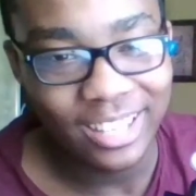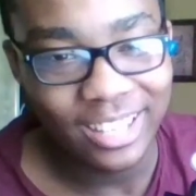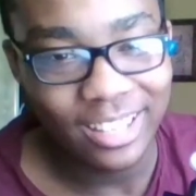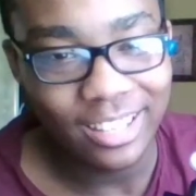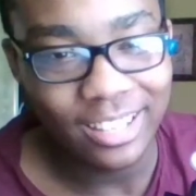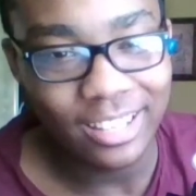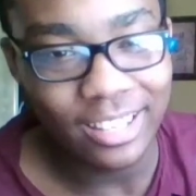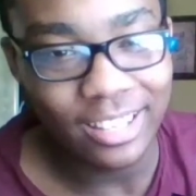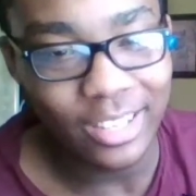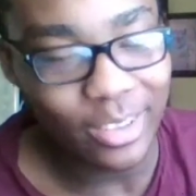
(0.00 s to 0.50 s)

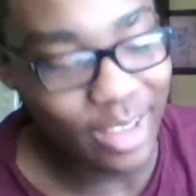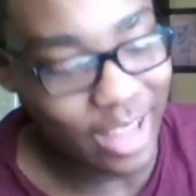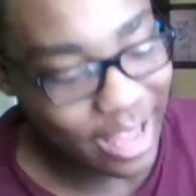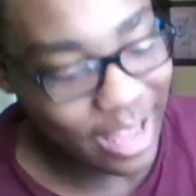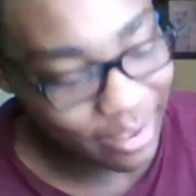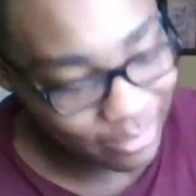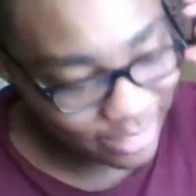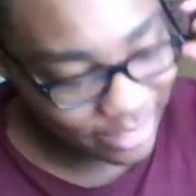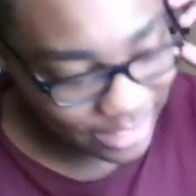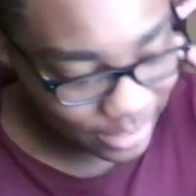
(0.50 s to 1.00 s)
Then you
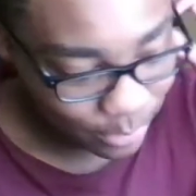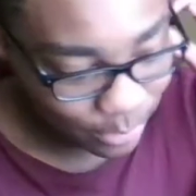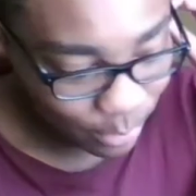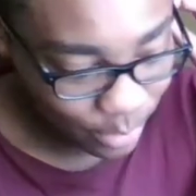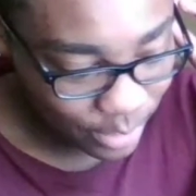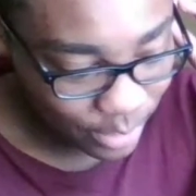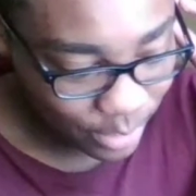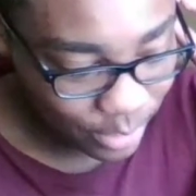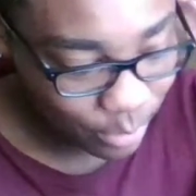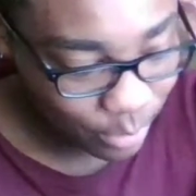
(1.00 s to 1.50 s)
have this
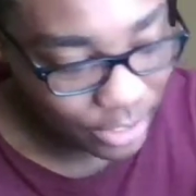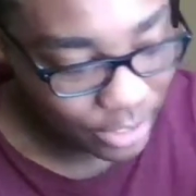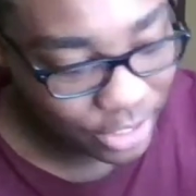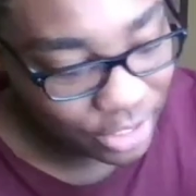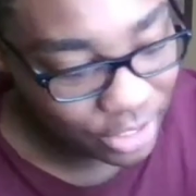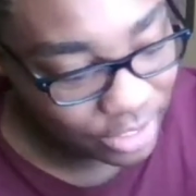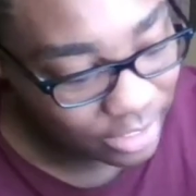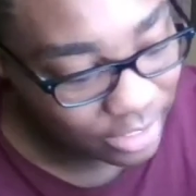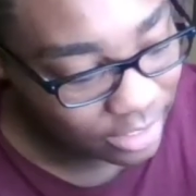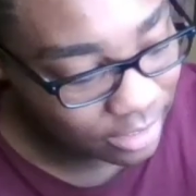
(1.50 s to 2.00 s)
one, which
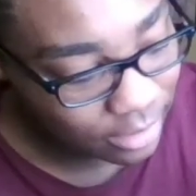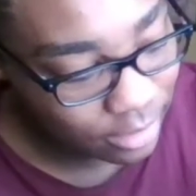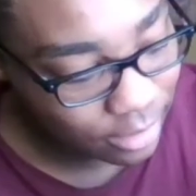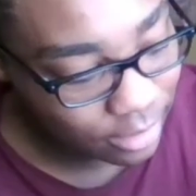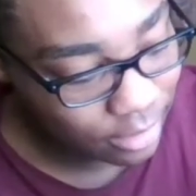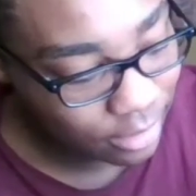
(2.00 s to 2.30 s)
is,